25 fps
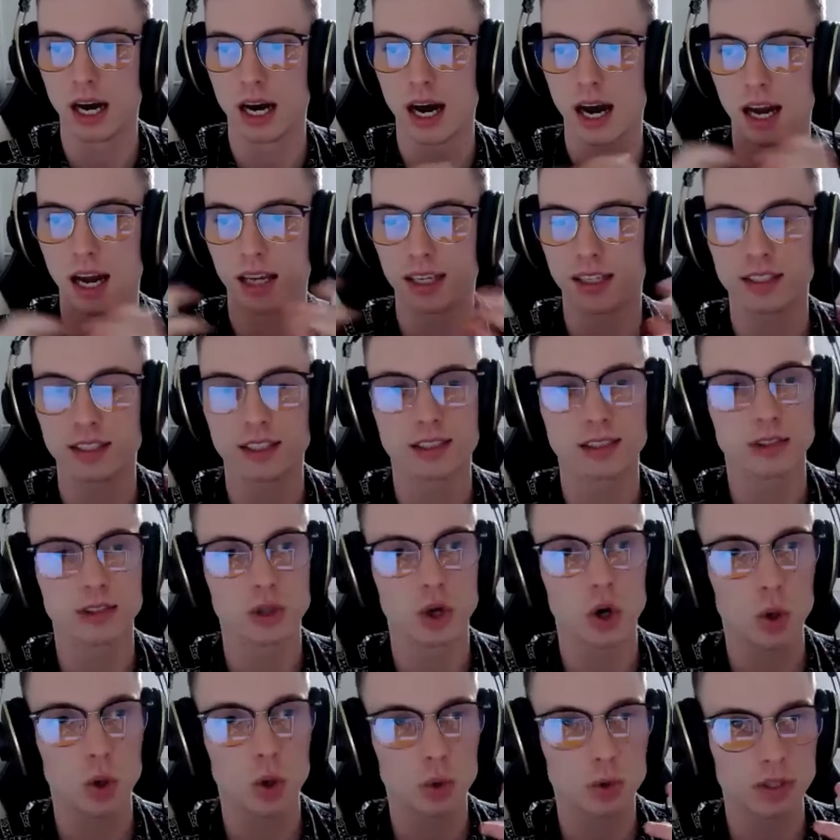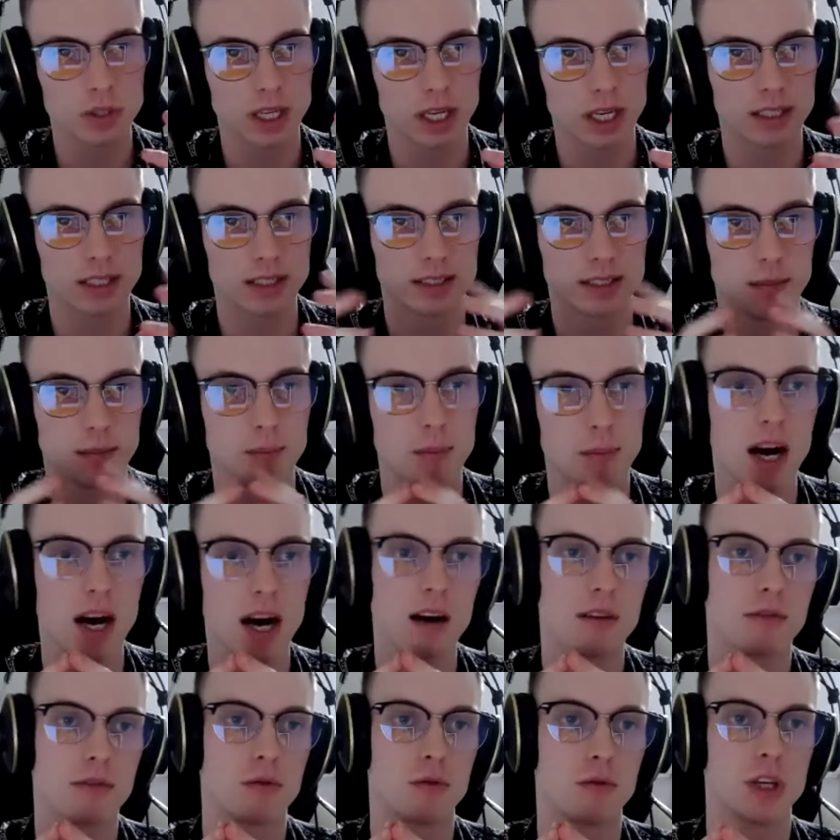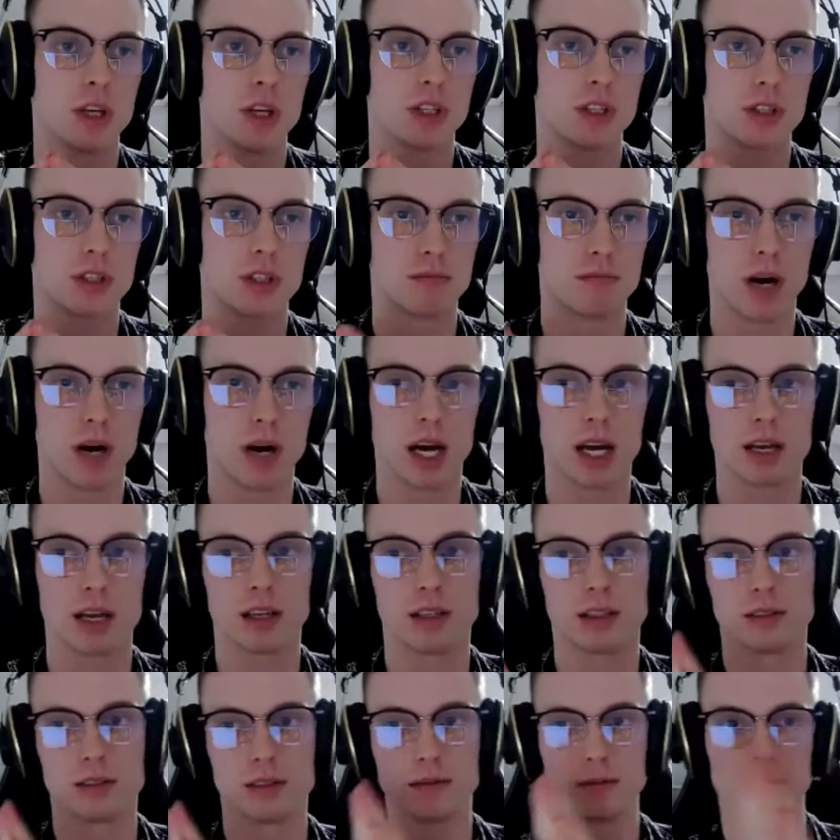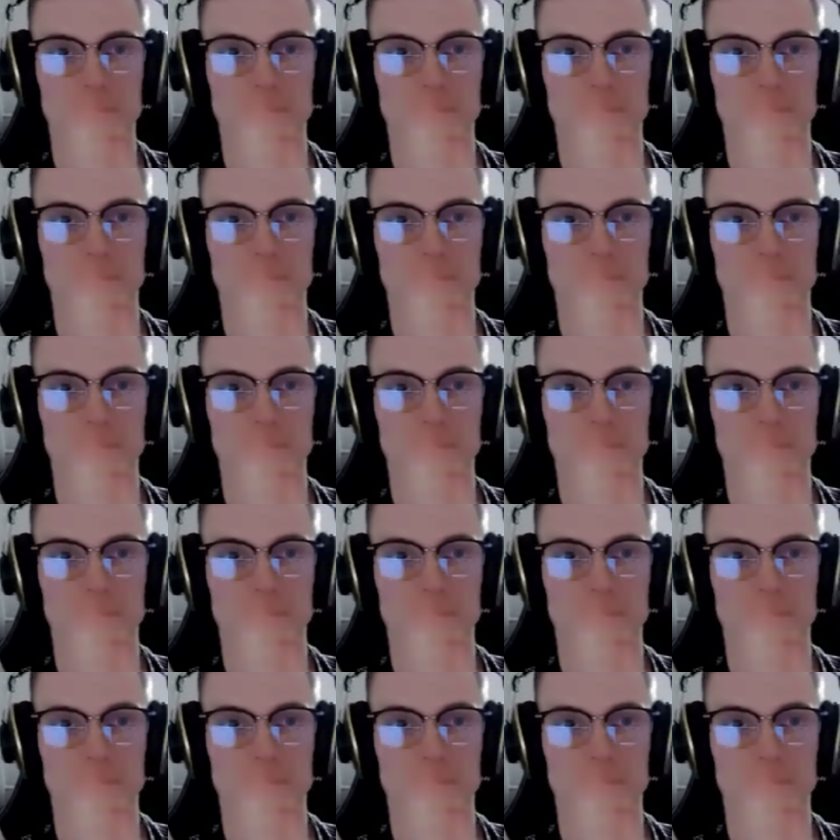I saw that the path which my